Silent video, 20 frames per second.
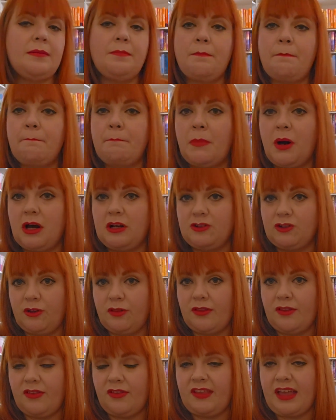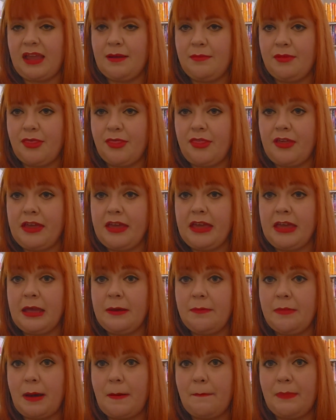much on the same
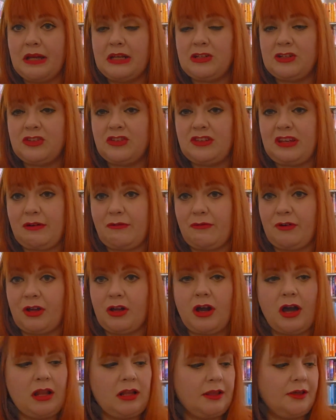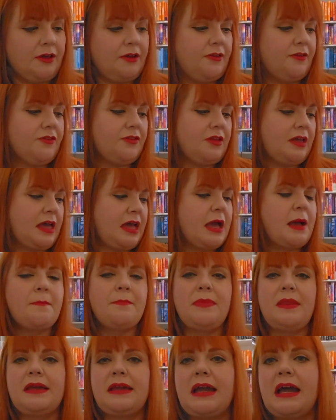theme, but just different colours.
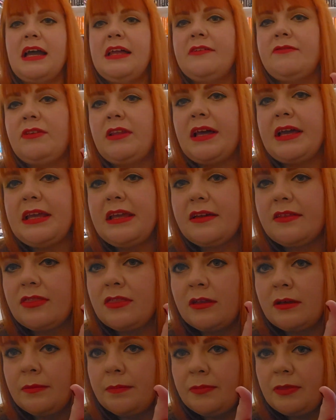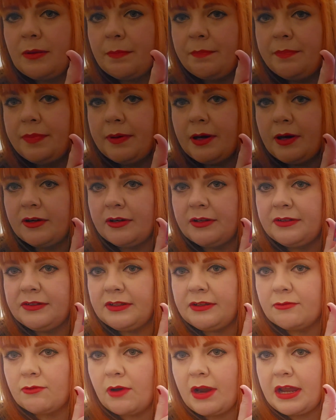I kind of like the
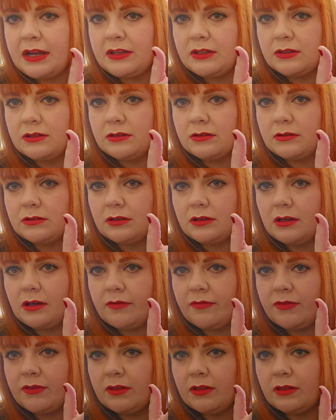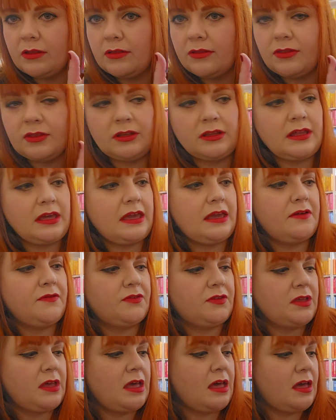burgundy red of the
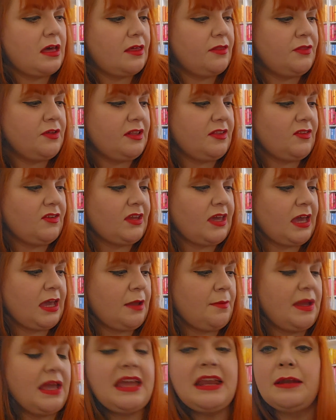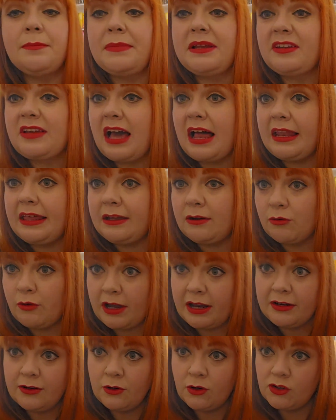leaves. This time in metallic
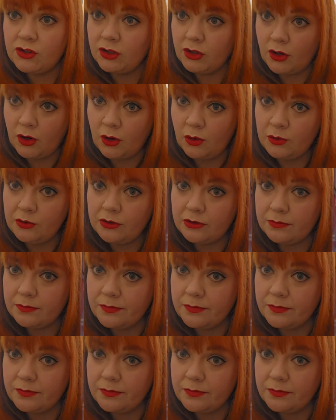red, not in gold.